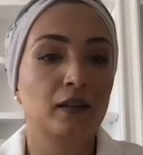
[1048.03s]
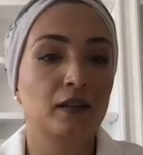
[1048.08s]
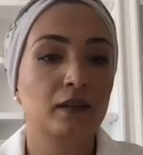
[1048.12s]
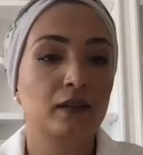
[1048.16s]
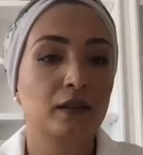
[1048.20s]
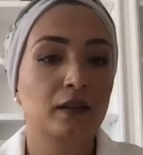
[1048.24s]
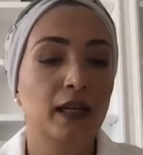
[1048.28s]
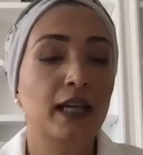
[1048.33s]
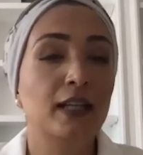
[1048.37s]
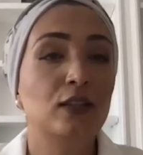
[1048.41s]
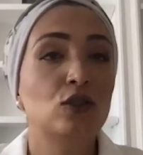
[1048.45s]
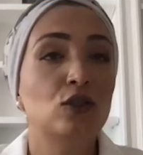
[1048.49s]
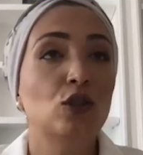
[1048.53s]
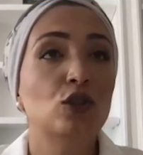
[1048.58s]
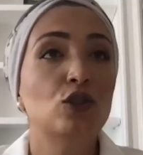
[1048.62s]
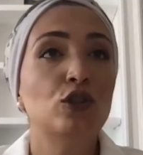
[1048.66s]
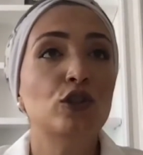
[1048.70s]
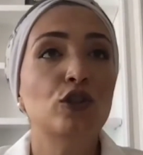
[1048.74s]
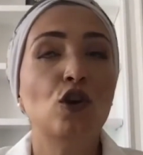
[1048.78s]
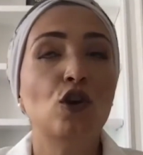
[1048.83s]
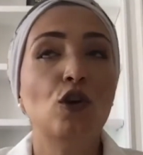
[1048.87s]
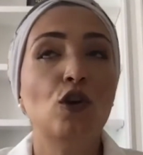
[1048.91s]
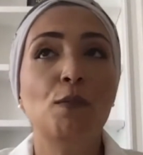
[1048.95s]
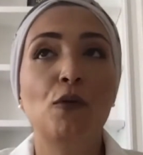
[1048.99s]
And so to
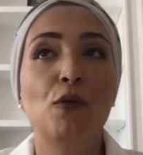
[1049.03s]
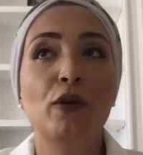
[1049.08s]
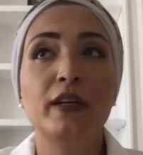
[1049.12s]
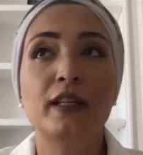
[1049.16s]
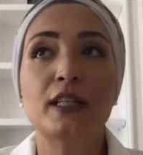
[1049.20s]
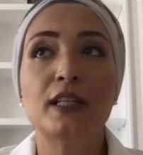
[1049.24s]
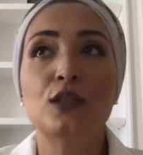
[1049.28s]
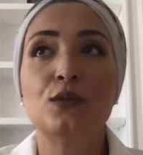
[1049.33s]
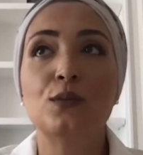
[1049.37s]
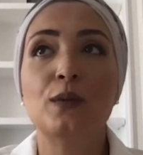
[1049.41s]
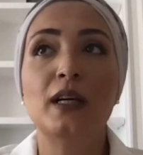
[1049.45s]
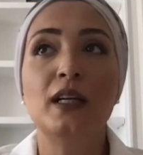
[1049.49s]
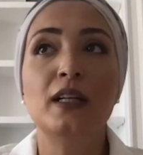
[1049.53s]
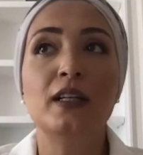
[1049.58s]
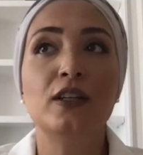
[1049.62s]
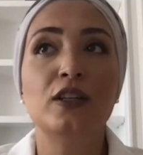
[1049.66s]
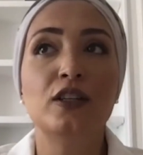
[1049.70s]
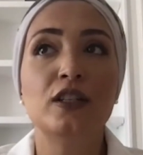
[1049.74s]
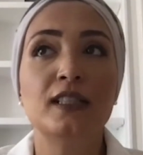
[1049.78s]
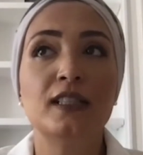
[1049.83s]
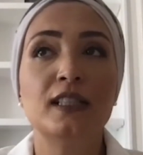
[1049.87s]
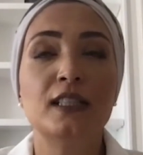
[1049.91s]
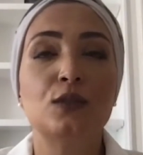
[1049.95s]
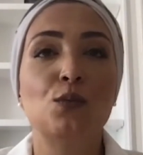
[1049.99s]
your point as well,
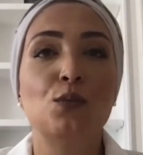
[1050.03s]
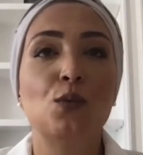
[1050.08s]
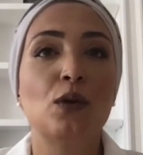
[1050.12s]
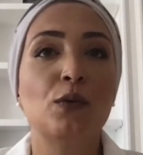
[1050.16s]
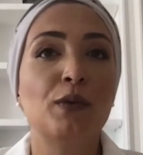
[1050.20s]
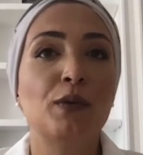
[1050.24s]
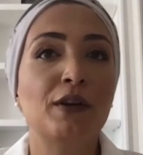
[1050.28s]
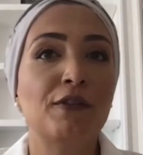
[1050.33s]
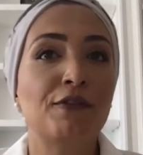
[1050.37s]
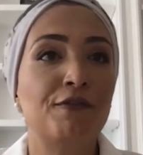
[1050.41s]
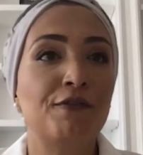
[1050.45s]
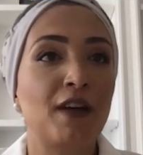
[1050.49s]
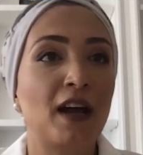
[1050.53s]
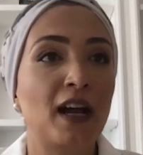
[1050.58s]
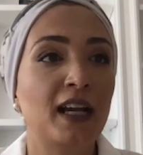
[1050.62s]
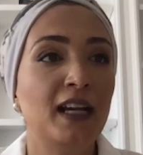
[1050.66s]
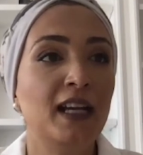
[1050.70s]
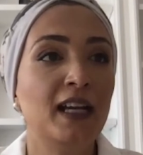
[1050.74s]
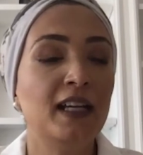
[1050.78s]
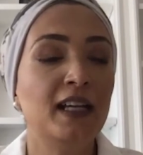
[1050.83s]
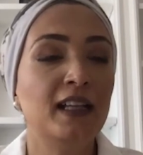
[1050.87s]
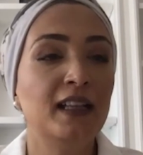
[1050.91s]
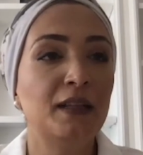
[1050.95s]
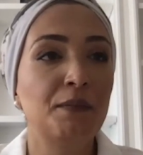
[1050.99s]
nurses, what we are
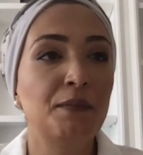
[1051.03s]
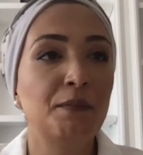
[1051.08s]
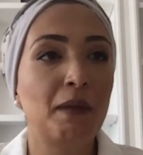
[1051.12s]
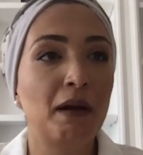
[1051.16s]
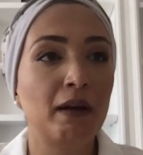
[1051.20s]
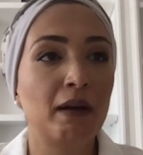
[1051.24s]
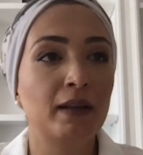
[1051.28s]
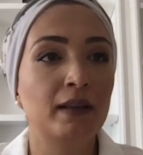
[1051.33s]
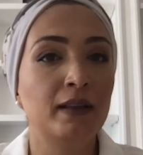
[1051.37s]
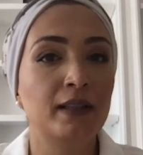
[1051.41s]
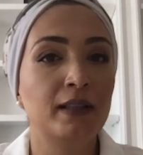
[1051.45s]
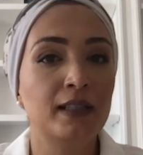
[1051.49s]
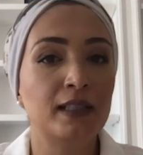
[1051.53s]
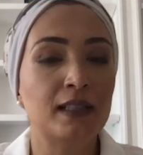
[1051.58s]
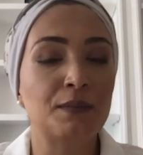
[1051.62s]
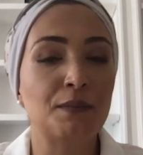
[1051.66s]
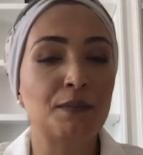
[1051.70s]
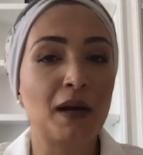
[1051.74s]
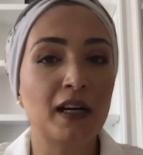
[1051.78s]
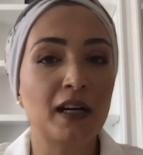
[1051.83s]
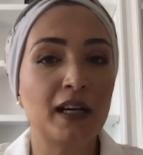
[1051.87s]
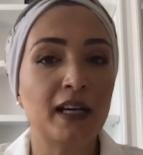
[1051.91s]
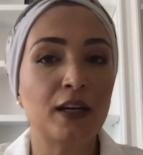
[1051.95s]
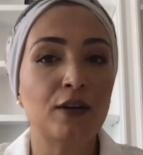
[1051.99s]
finding in this
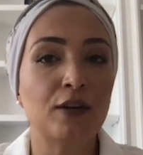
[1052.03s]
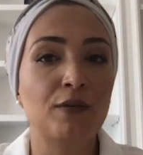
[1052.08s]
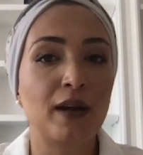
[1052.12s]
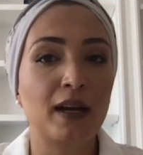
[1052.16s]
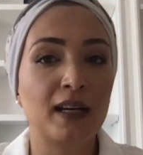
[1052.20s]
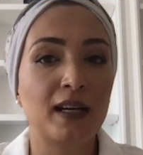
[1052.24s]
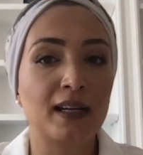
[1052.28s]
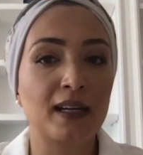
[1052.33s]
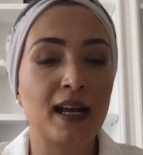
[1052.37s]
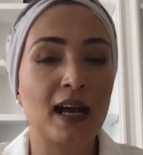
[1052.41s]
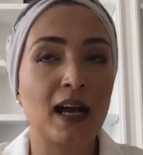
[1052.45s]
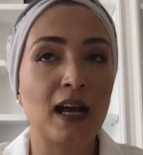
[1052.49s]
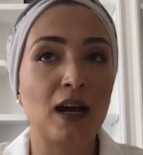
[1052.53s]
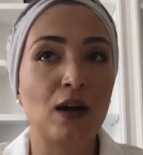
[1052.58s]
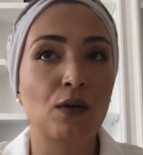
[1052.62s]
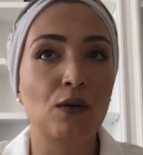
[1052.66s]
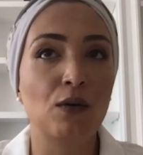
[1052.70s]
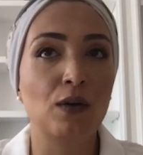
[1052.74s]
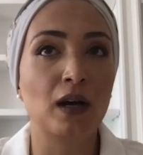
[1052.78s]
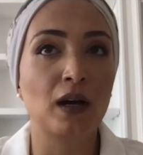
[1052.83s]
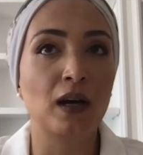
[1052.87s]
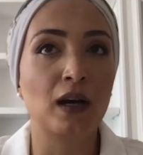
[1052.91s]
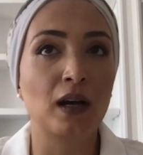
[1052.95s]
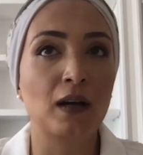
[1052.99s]
market right now,
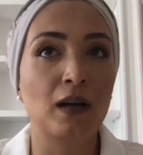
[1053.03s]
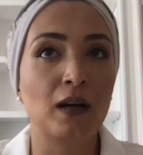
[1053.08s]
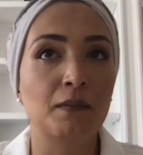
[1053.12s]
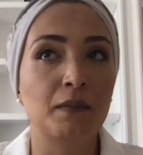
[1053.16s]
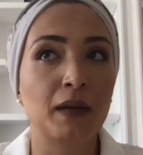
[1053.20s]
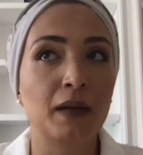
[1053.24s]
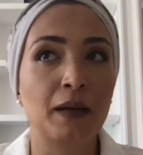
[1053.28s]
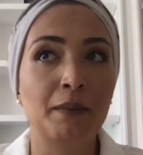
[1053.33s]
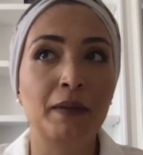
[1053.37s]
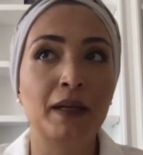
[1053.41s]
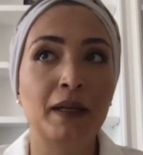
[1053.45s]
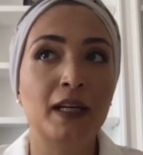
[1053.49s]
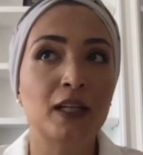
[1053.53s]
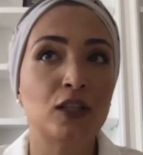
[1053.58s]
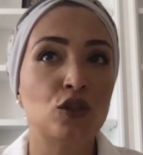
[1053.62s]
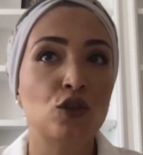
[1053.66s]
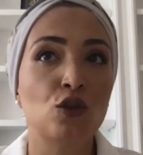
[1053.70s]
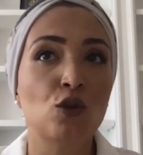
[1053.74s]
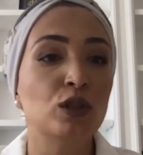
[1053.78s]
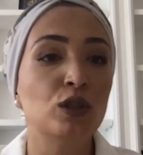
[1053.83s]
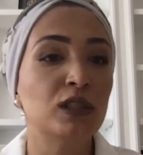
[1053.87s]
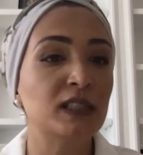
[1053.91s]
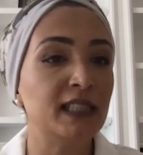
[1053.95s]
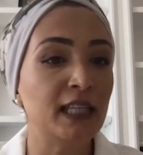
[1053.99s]
I mean, it's
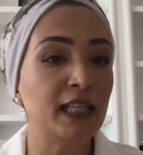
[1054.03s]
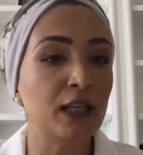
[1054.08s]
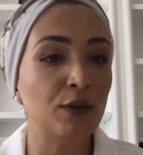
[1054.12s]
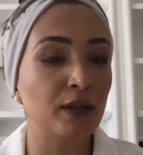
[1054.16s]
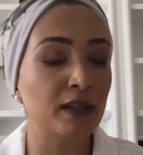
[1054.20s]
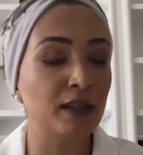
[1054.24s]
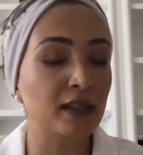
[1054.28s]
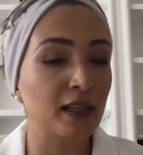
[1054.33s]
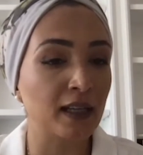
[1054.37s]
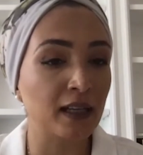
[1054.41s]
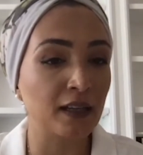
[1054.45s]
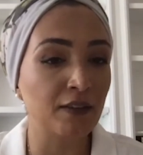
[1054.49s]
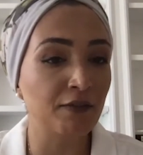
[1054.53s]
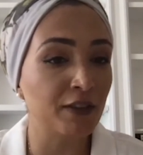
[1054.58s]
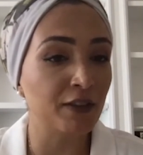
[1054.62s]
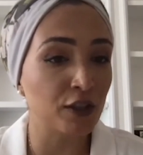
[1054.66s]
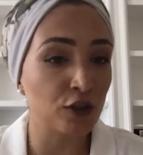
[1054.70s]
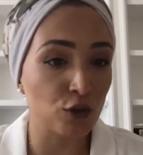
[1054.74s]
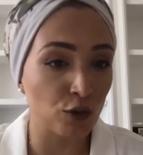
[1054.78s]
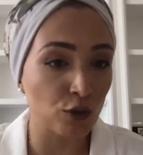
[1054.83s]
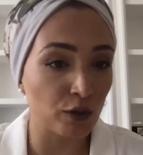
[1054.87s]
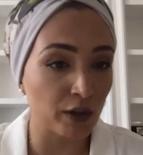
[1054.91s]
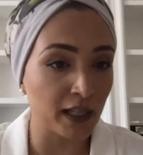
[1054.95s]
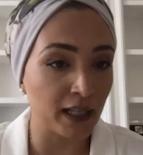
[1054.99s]
no secret that
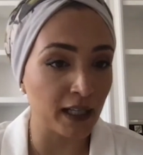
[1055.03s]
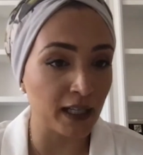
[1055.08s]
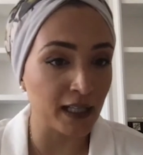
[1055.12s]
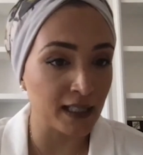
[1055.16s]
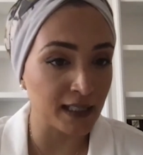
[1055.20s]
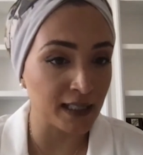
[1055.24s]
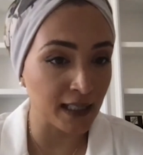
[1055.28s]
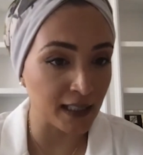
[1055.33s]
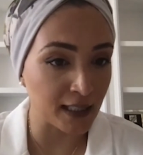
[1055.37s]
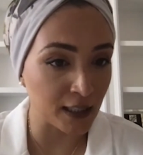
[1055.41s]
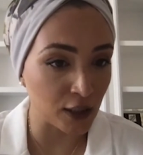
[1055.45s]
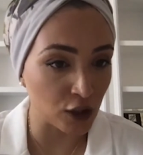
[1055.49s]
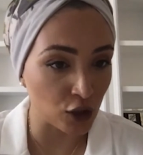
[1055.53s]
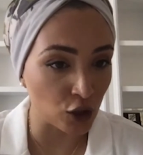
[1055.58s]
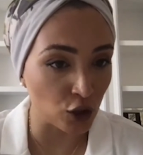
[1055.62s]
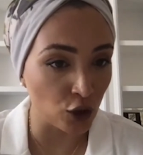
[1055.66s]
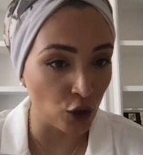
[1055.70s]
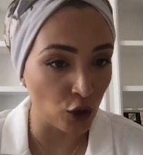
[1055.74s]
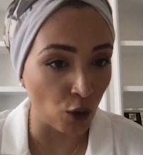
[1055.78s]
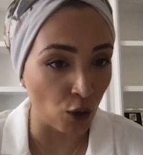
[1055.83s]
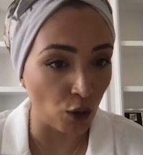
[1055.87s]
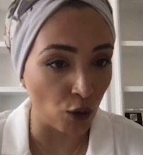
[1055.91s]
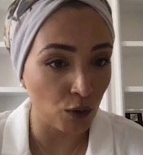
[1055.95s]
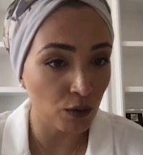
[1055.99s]
inventory is at its
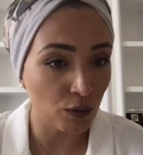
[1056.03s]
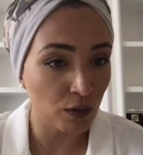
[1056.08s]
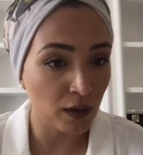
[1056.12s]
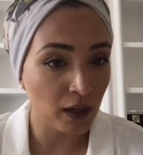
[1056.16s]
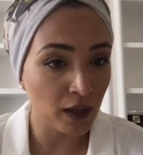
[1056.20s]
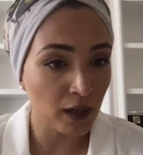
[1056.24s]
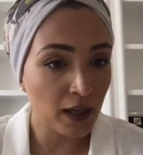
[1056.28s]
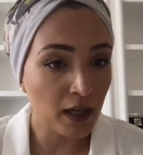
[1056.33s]
low,